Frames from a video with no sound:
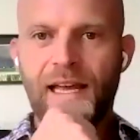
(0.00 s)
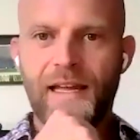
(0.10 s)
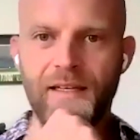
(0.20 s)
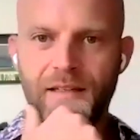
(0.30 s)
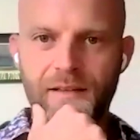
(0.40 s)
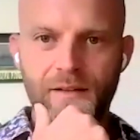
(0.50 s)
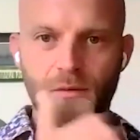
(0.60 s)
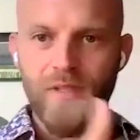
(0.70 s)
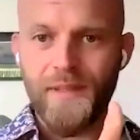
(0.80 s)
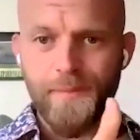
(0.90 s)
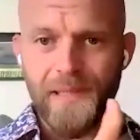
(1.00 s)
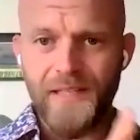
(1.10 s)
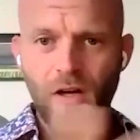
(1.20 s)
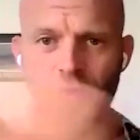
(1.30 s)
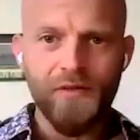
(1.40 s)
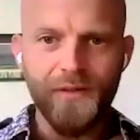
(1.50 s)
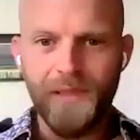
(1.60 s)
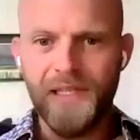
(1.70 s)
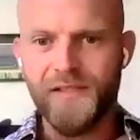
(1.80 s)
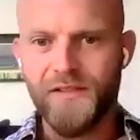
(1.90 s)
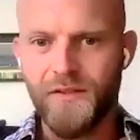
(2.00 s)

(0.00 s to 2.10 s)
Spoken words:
and really been all over the place.